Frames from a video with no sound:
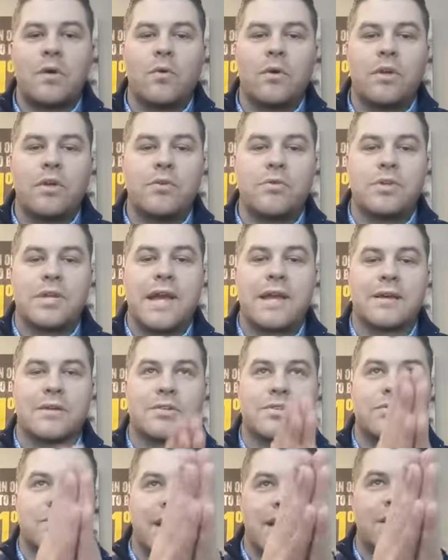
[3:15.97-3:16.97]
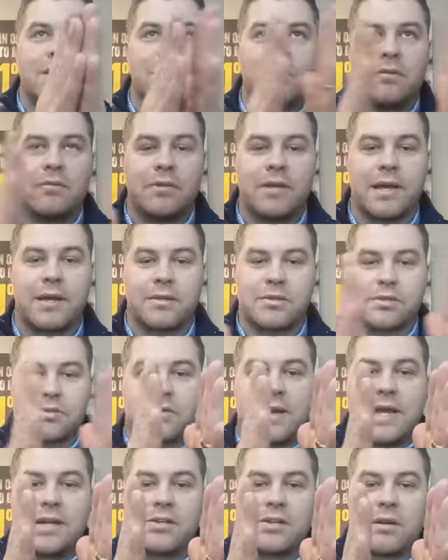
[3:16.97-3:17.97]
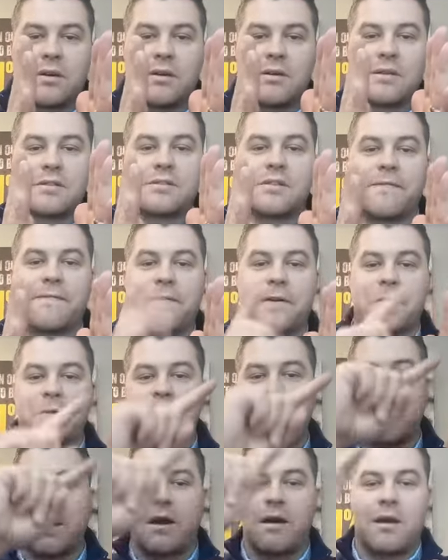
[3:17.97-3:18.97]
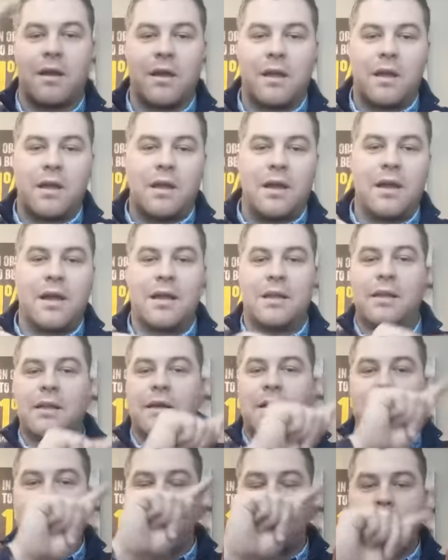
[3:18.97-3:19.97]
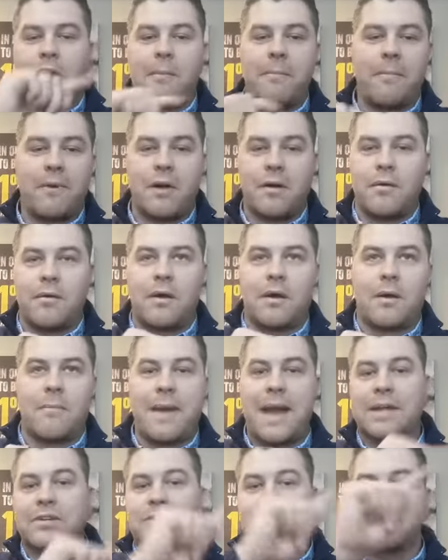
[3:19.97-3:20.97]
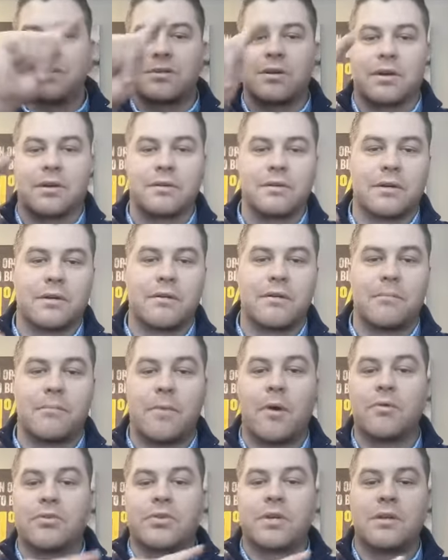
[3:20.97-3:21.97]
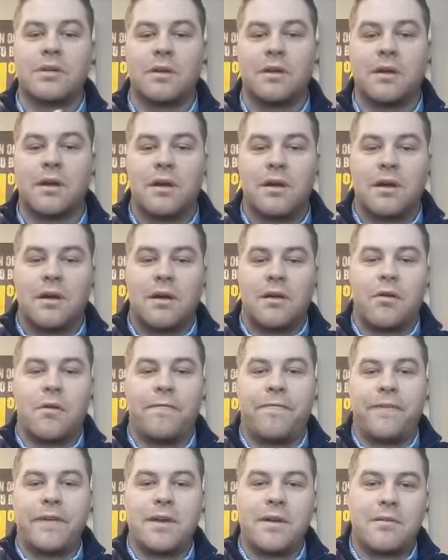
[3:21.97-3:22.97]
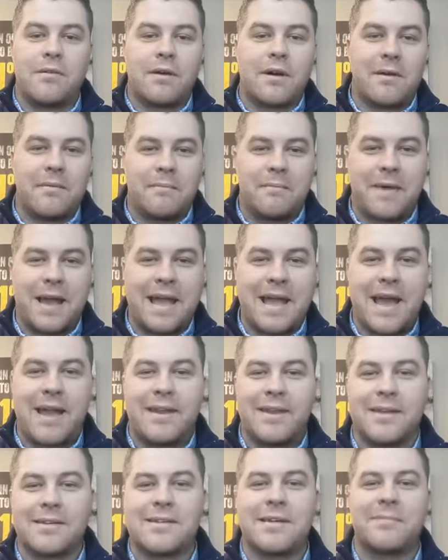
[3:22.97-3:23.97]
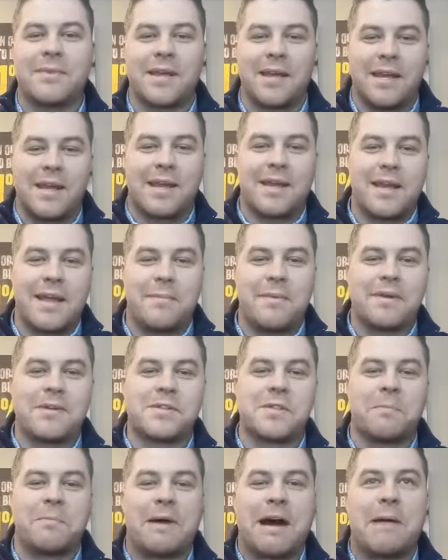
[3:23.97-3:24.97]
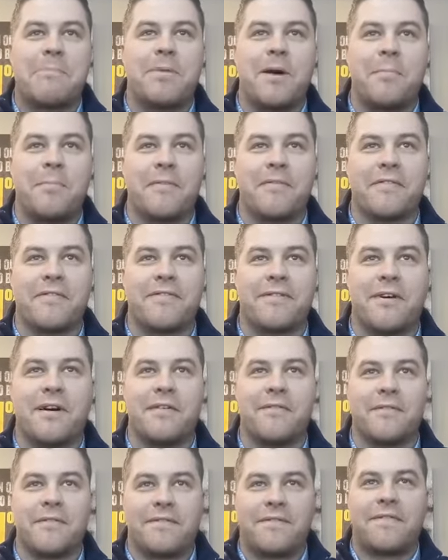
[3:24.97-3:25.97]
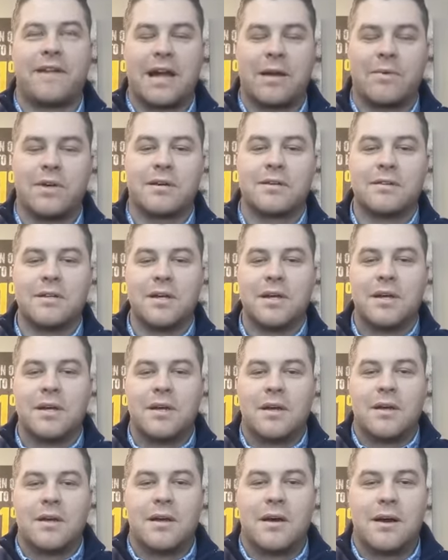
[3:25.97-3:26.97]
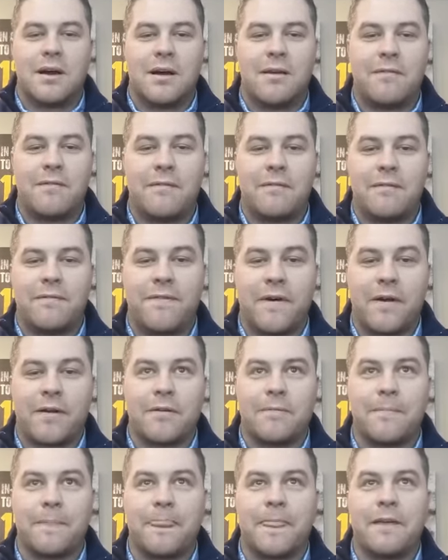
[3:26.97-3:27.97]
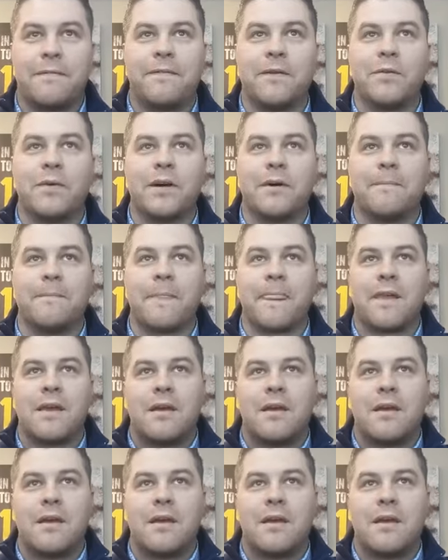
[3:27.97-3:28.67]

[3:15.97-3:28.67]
you take a stranger, it's the first part, and imagine a circular motion. Hopefully my editing team can get an image to pop up of the flywheel funnel, if you will.